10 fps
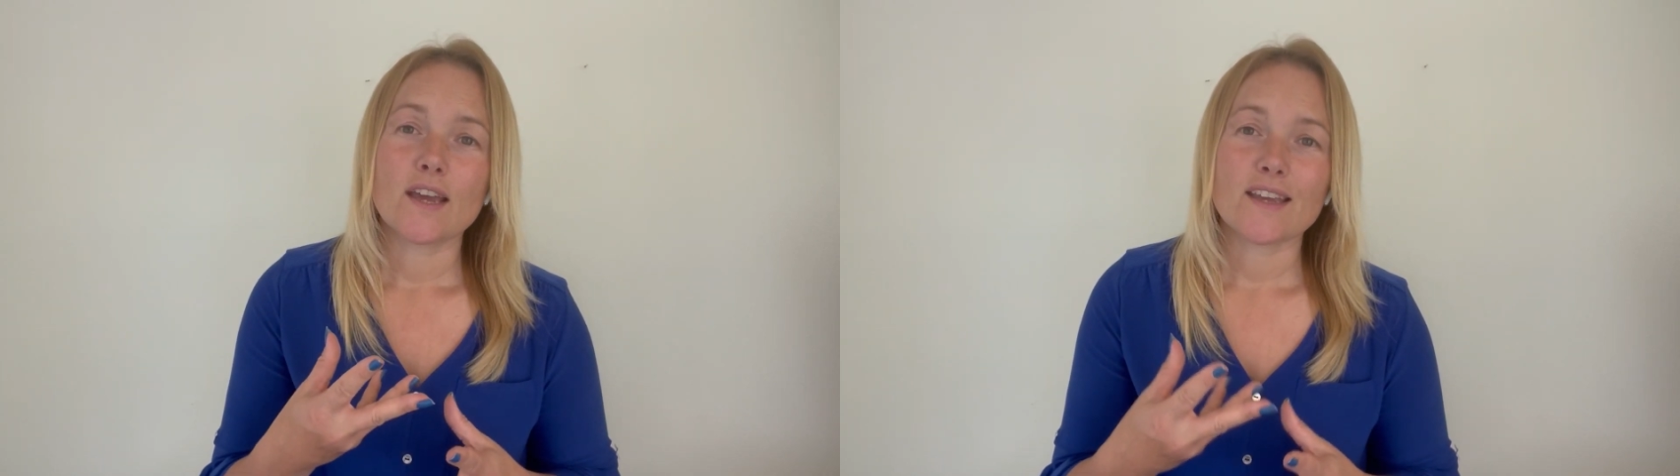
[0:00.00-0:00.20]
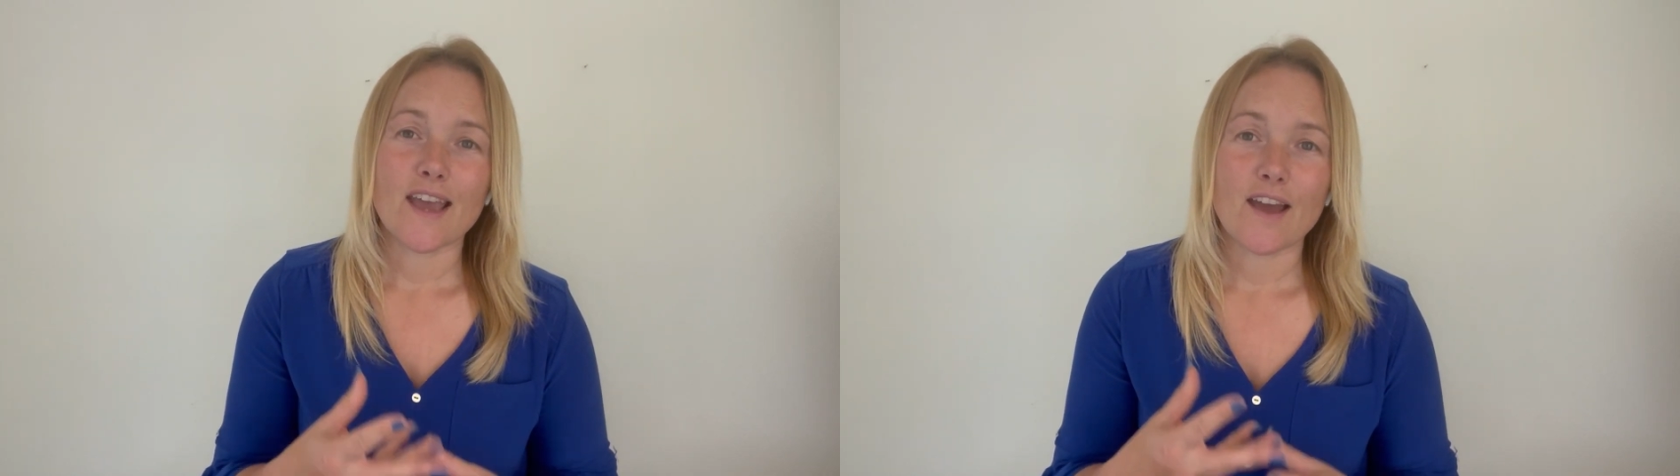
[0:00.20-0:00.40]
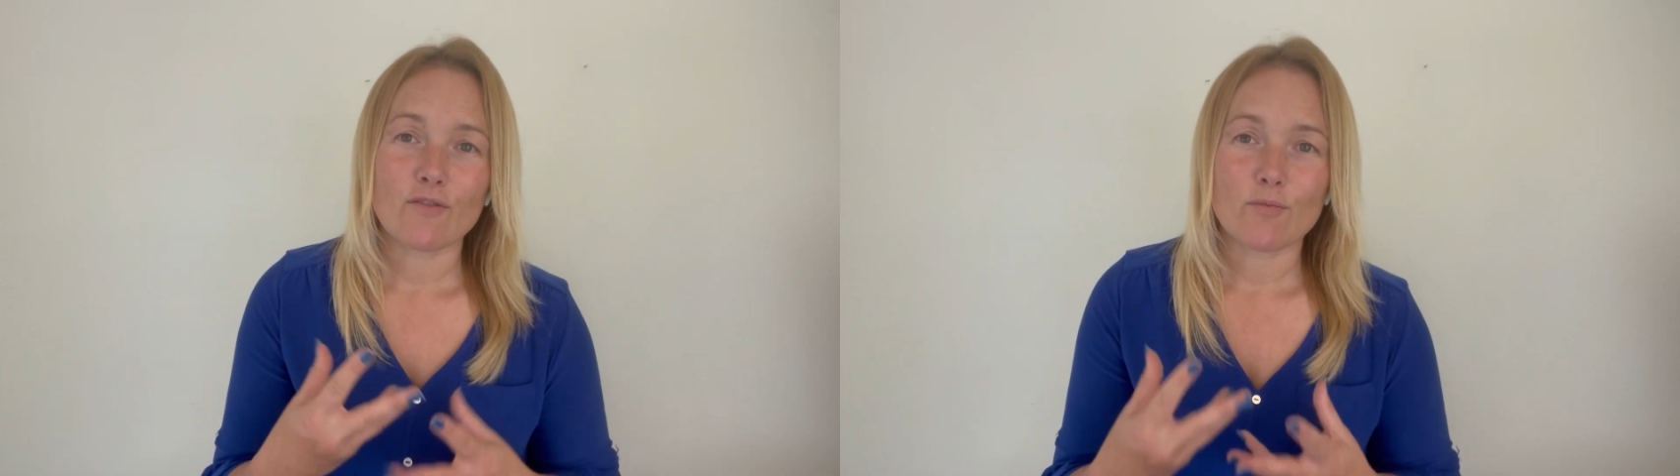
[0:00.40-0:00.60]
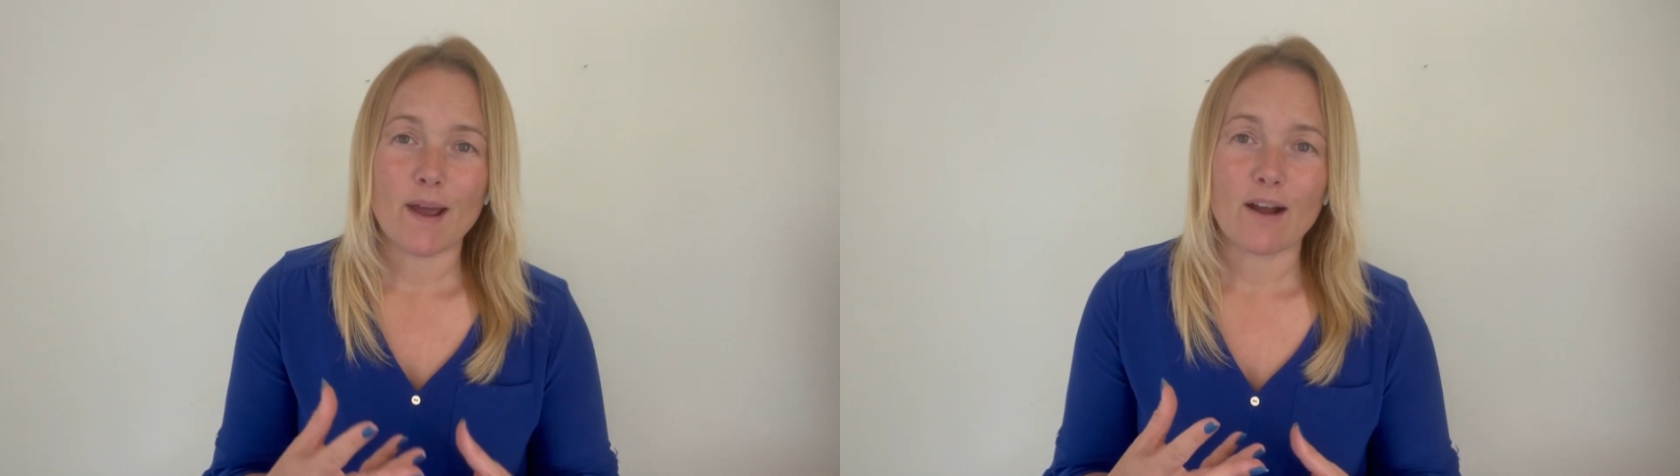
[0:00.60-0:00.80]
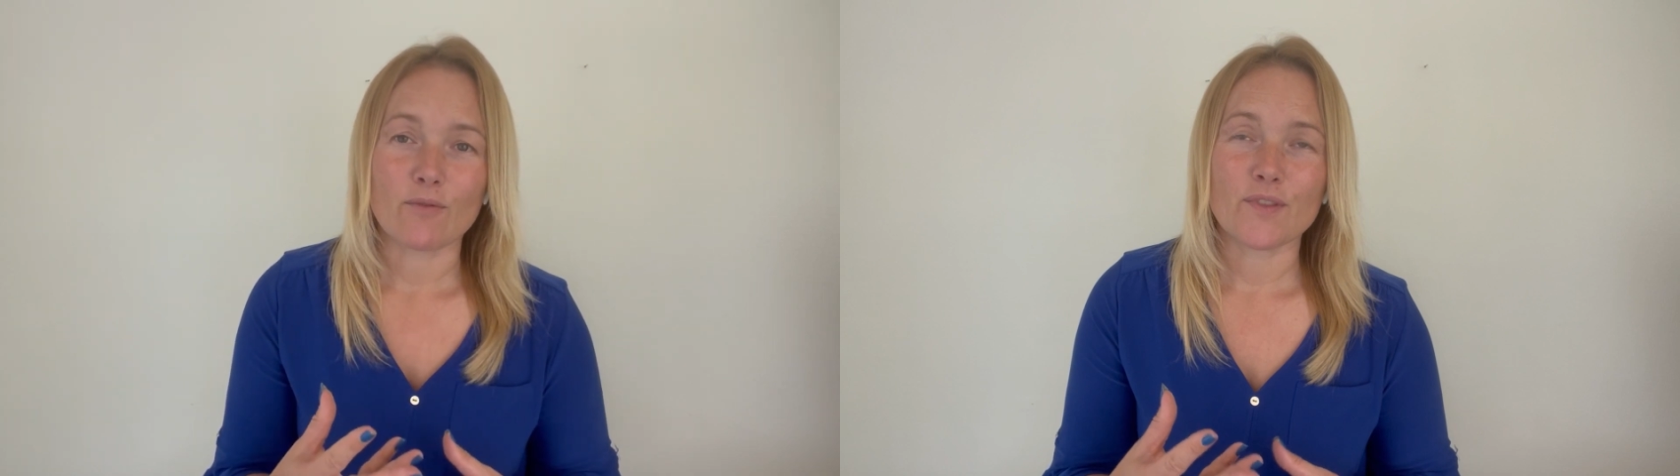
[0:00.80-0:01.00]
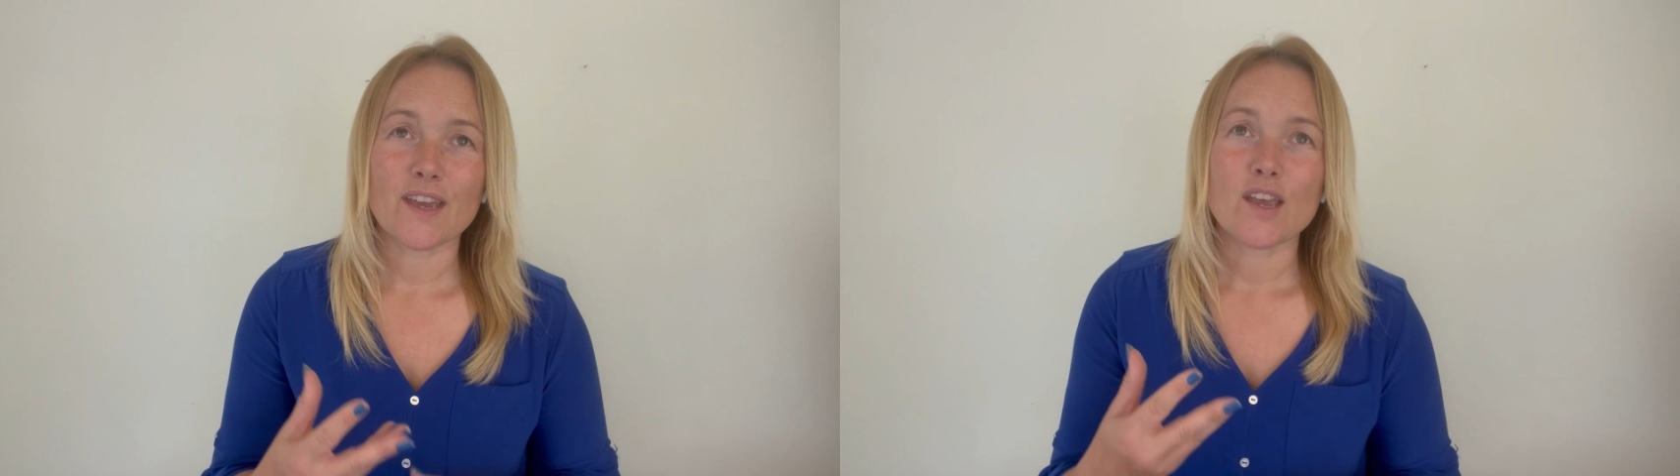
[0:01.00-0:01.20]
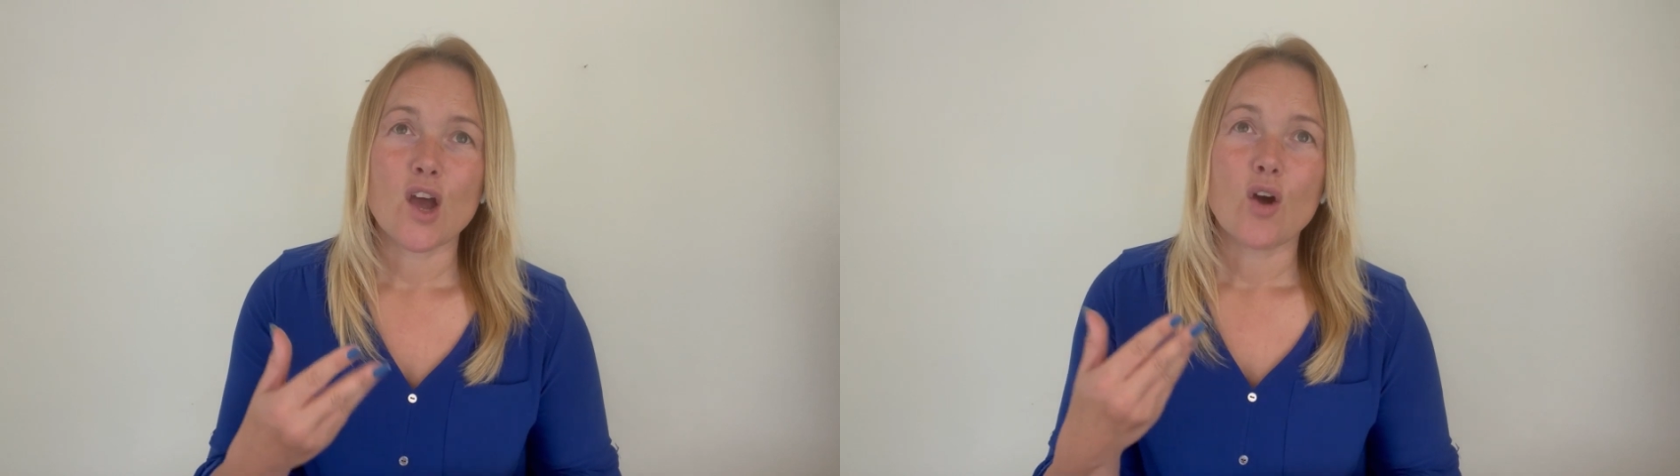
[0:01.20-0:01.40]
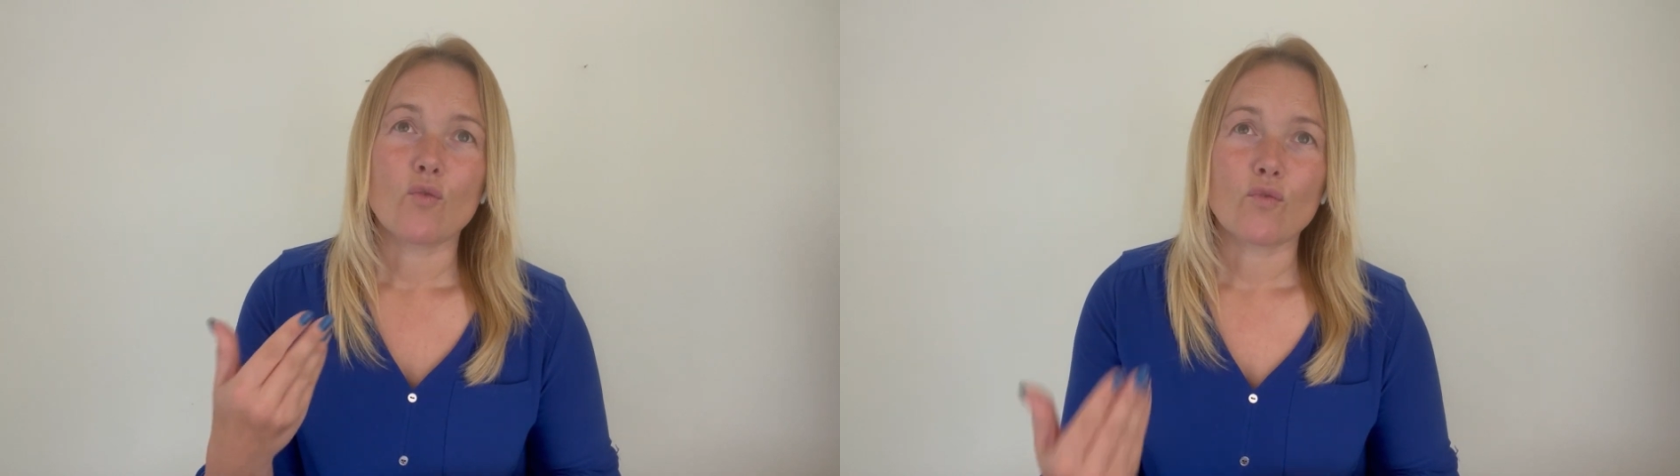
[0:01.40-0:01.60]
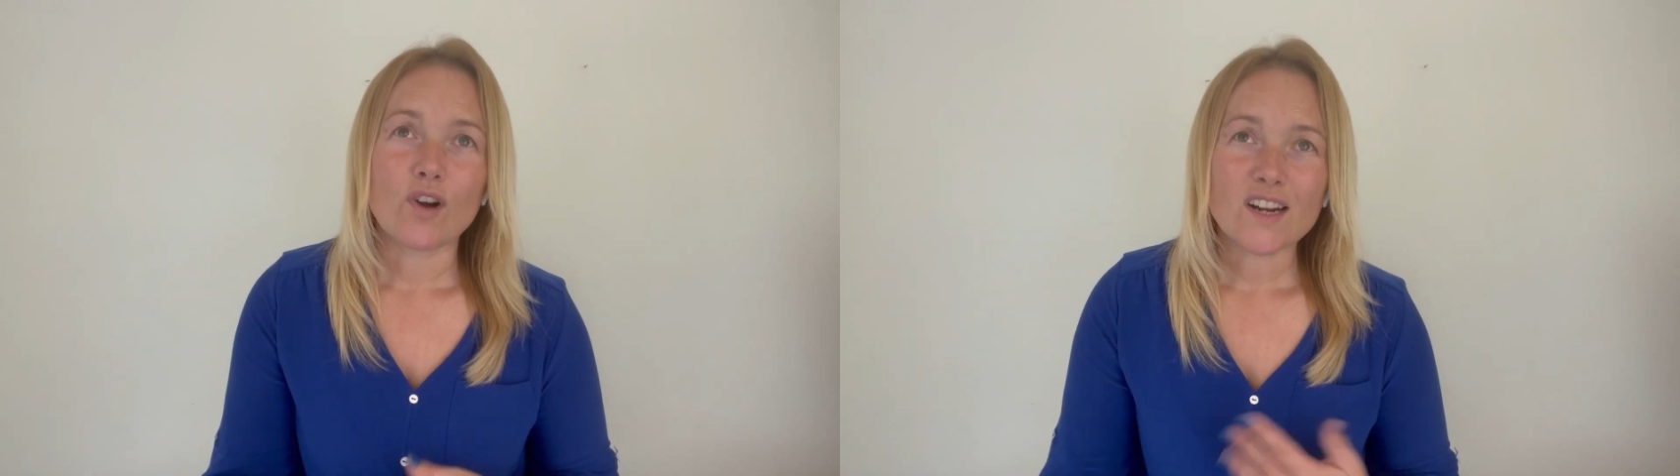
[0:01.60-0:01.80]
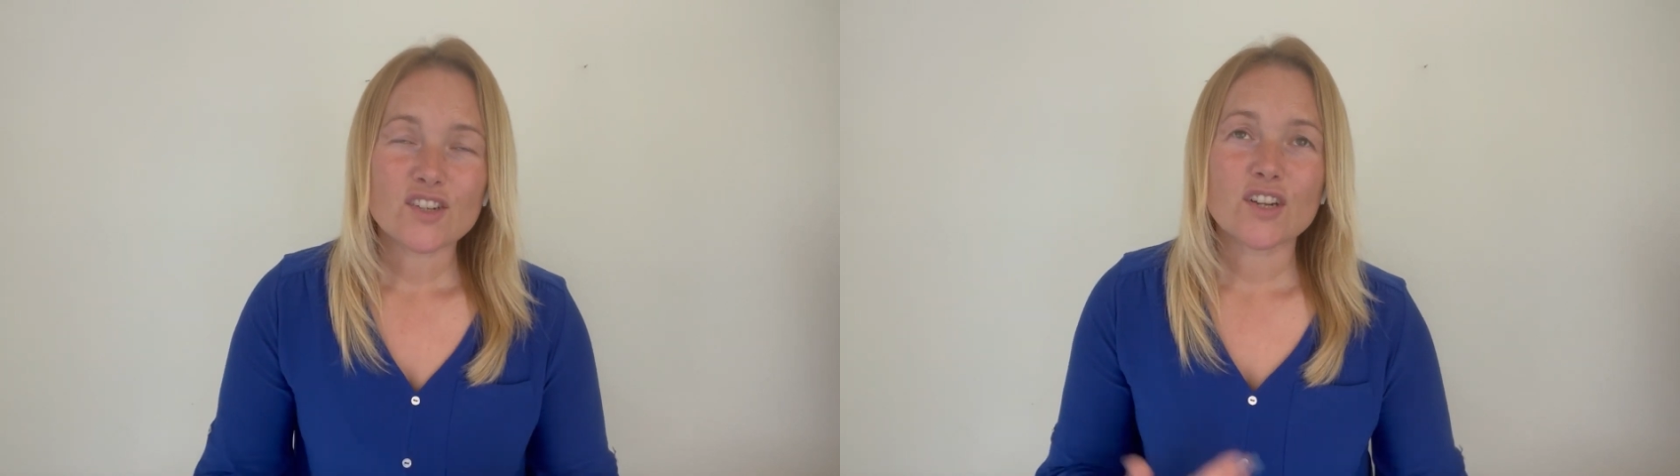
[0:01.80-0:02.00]
care about. They
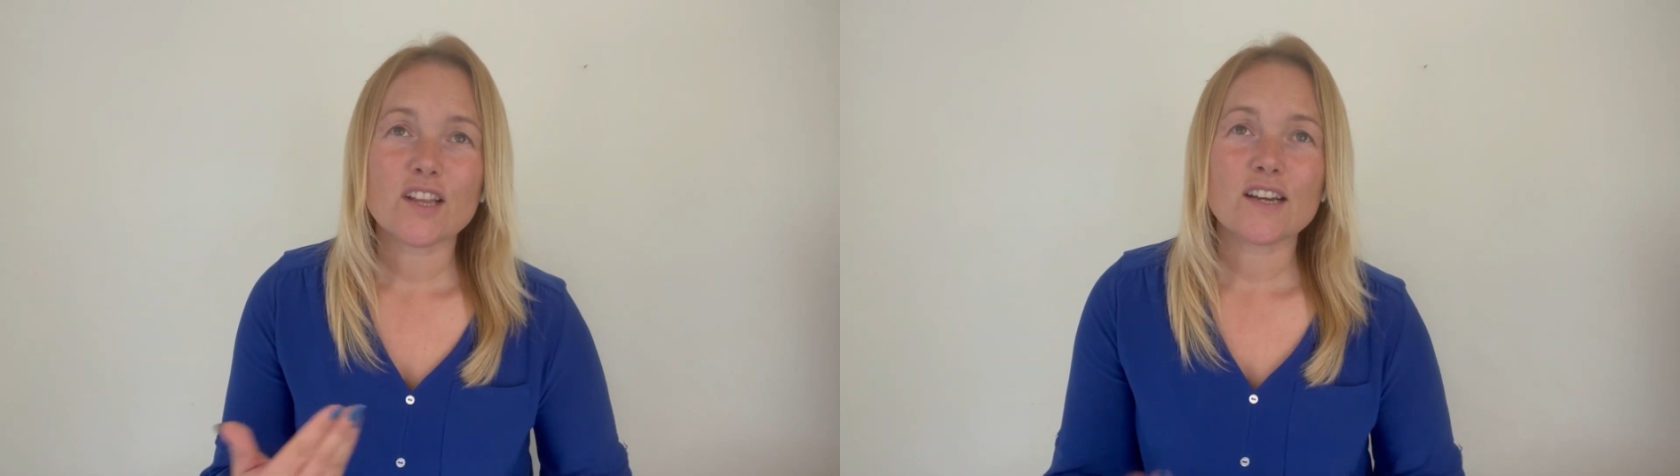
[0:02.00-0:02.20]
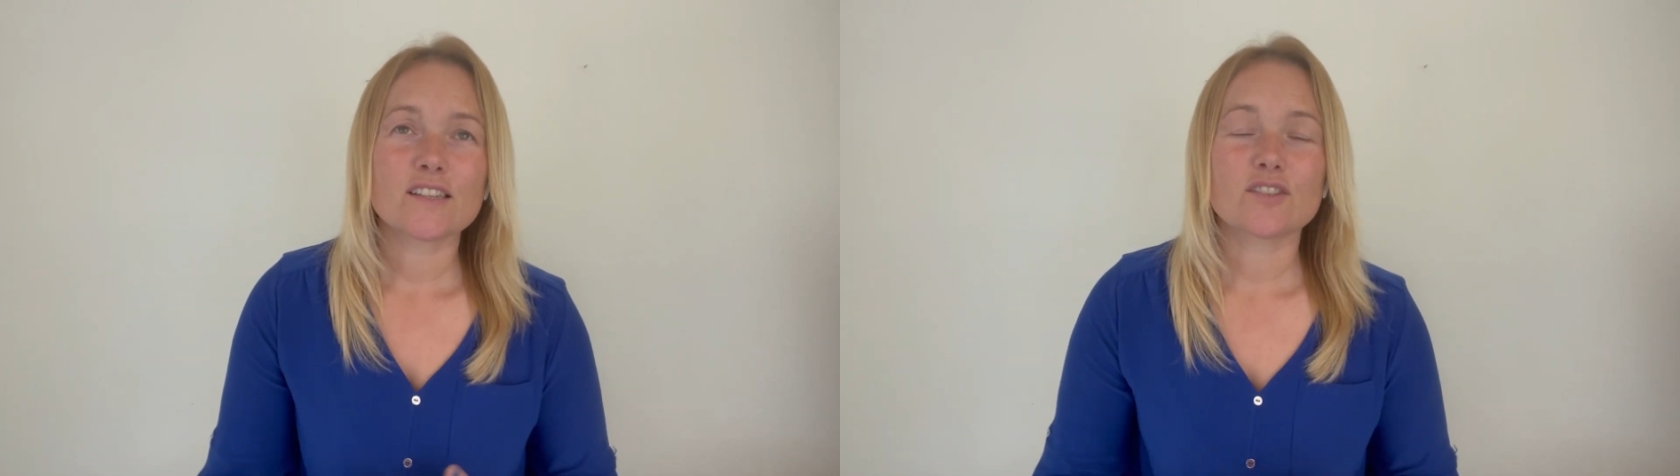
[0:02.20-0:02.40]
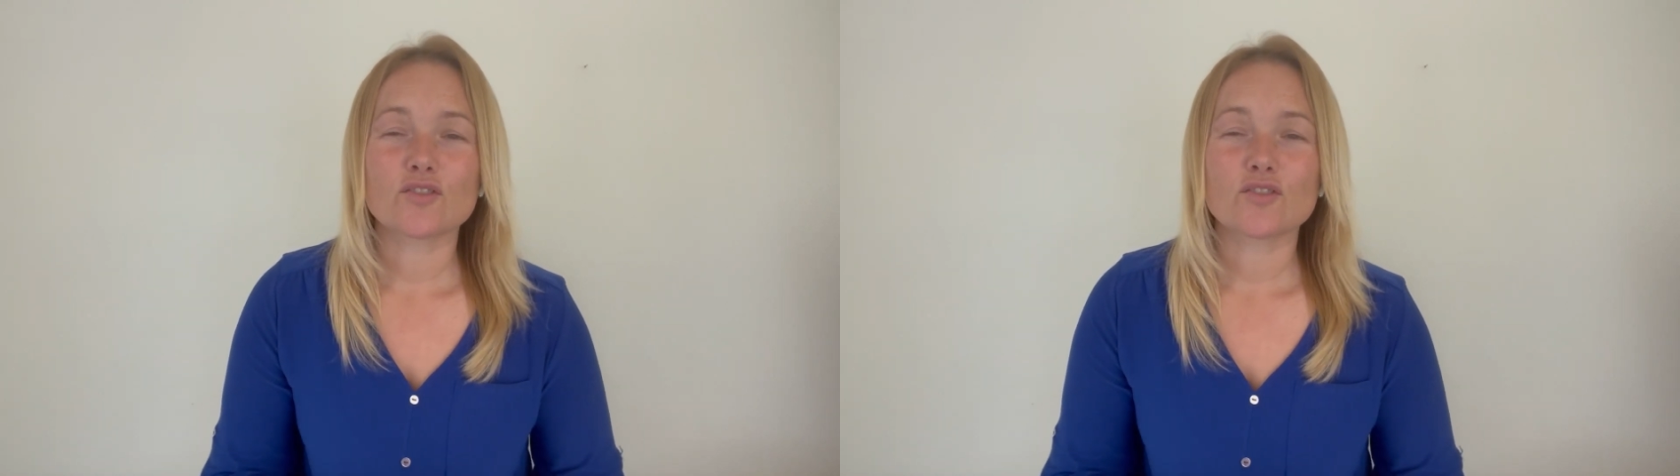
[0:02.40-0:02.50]
rationalize